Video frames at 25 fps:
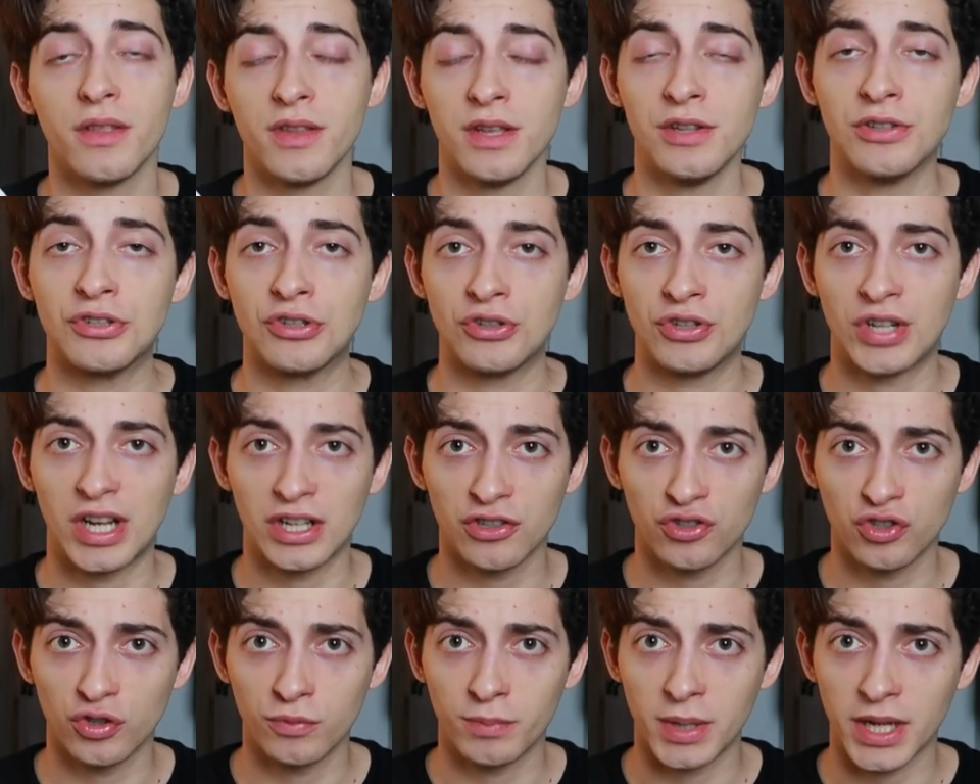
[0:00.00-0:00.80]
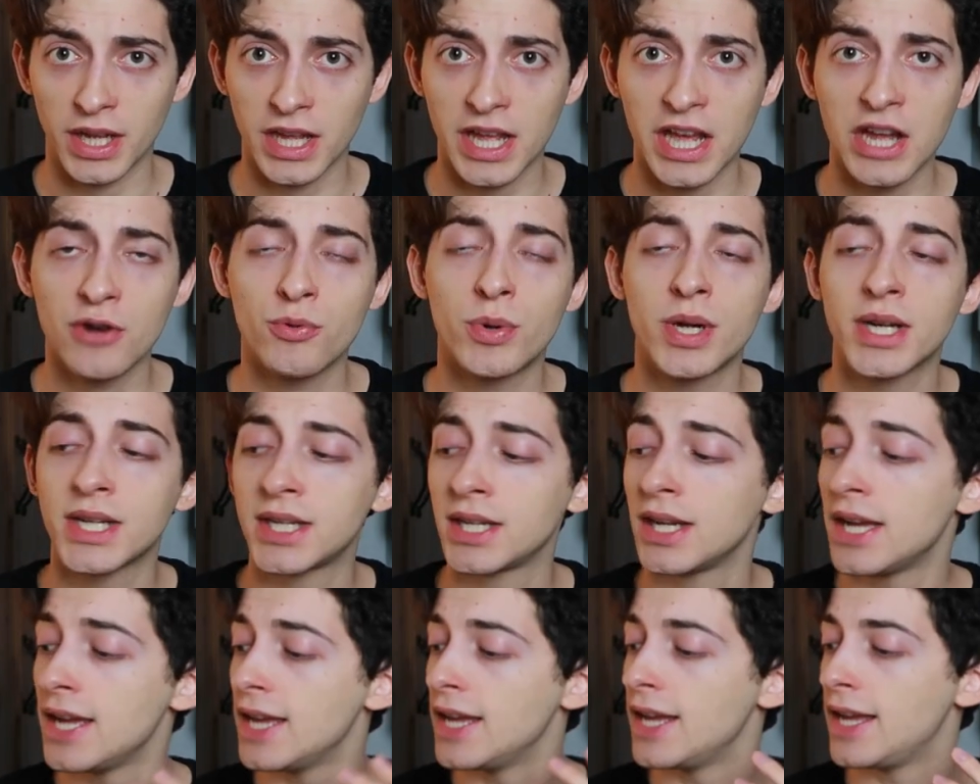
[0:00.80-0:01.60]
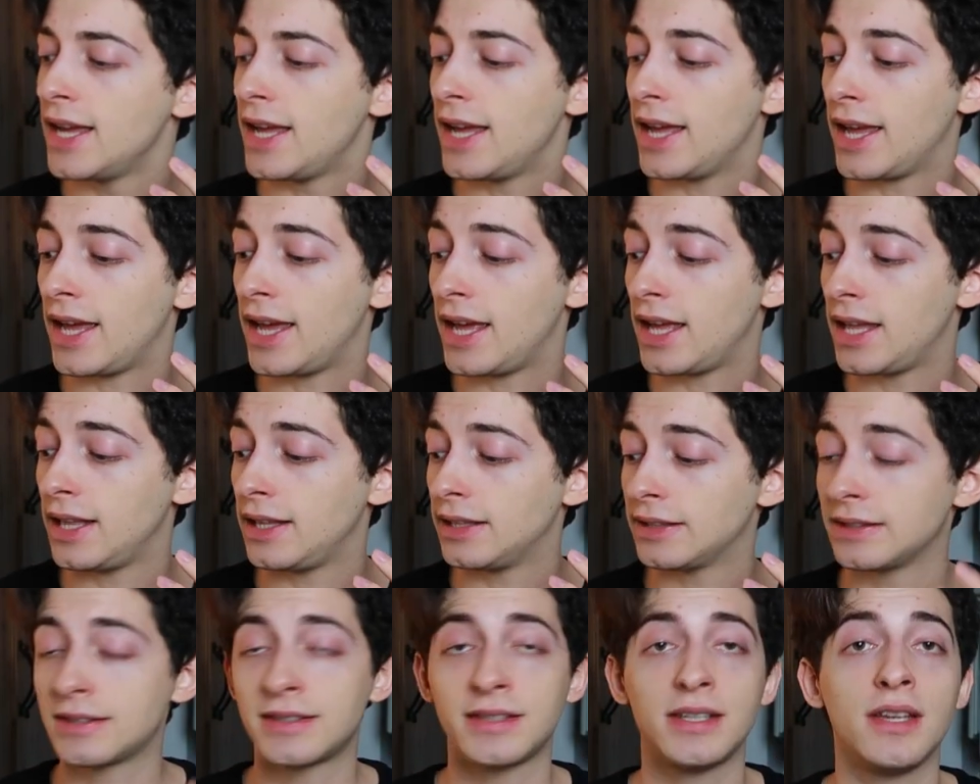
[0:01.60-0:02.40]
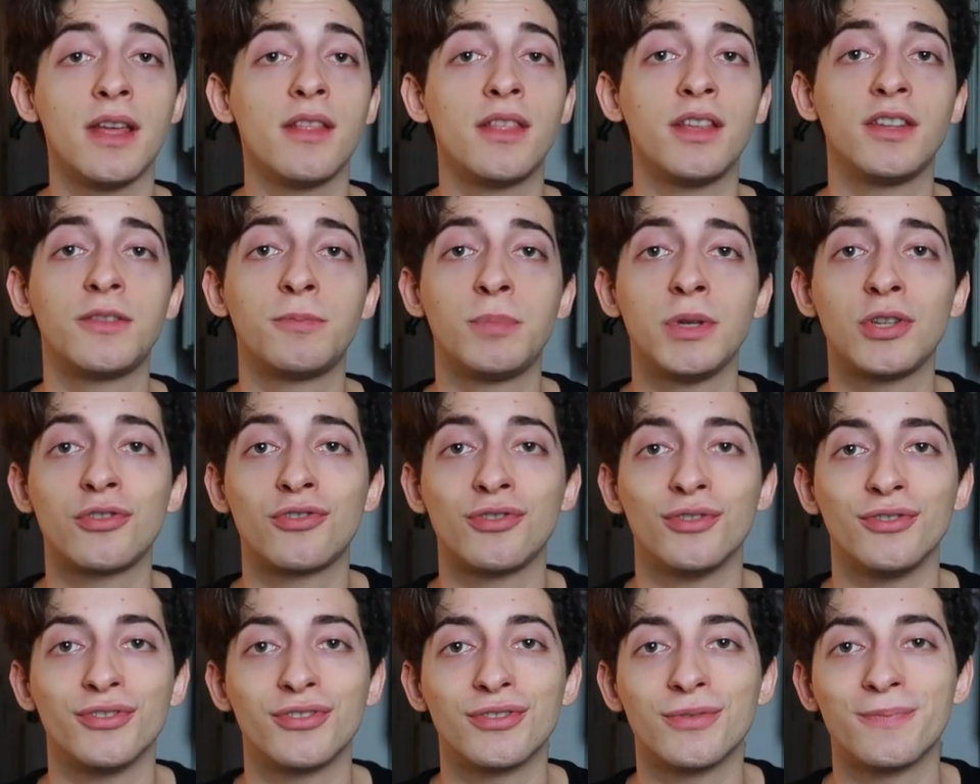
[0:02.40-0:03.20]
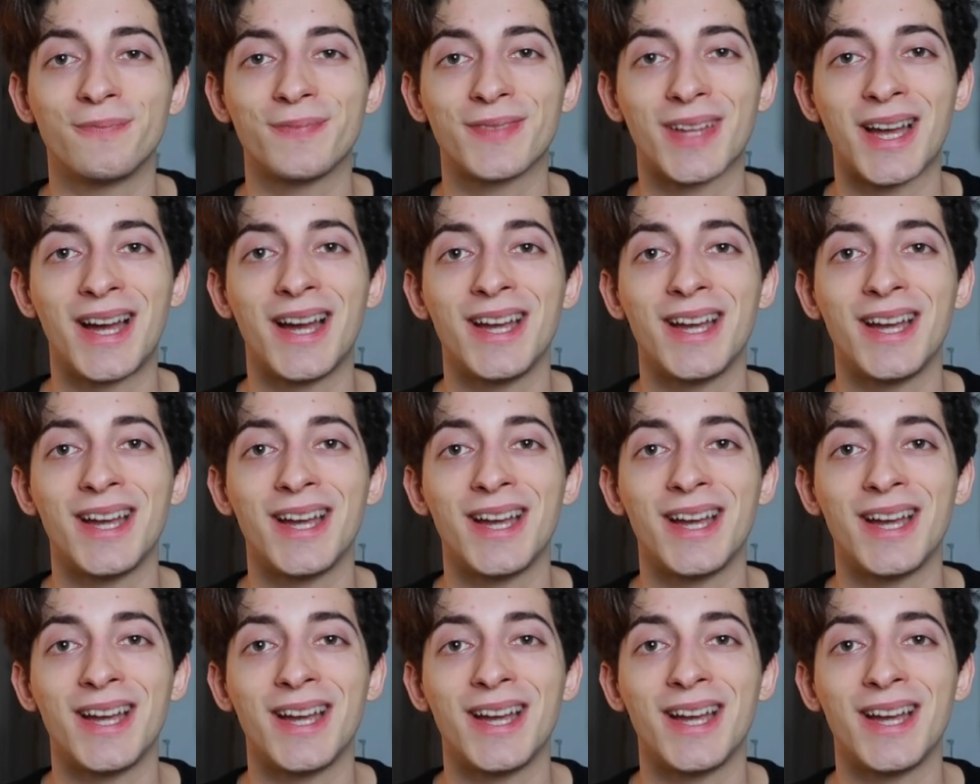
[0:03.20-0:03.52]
the introduction by Kerouac and see these pictures.